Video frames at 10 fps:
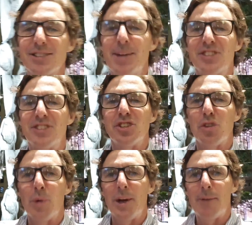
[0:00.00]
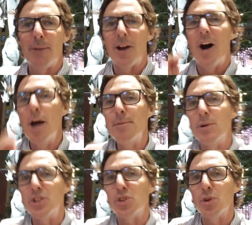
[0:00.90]
match. It's a thrilling one. I hope you
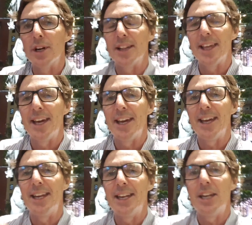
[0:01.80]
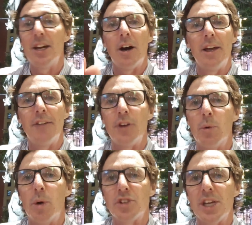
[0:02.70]
enjoyed it there in India. If you're
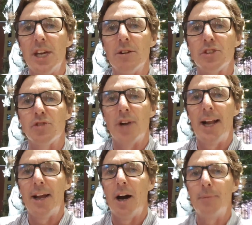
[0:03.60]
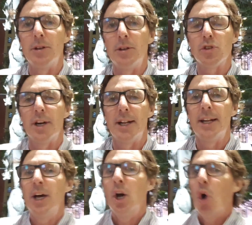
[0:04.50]
watching here in Australia, I hope you enjoyed it.
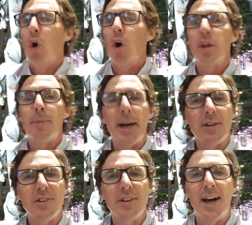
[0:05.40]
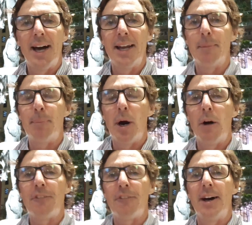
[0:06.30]
All the Pakistan,
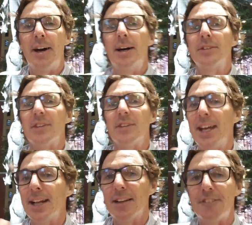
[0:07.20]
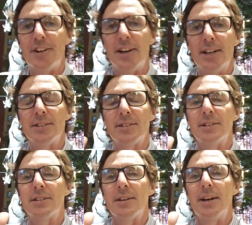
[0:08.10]
Nepal fans, England fans
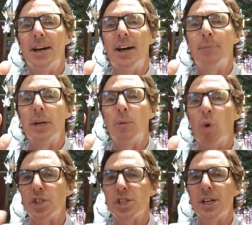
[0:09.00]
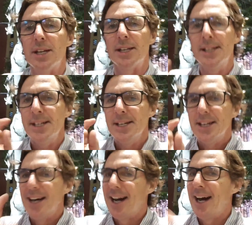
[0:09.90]
that have been watching it,
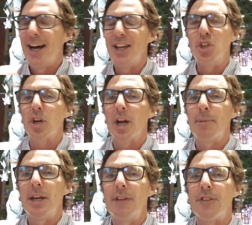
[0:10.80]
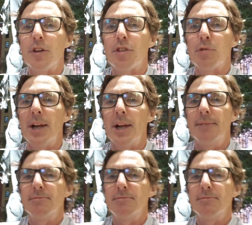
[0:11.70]
you're going to be in for a thriller.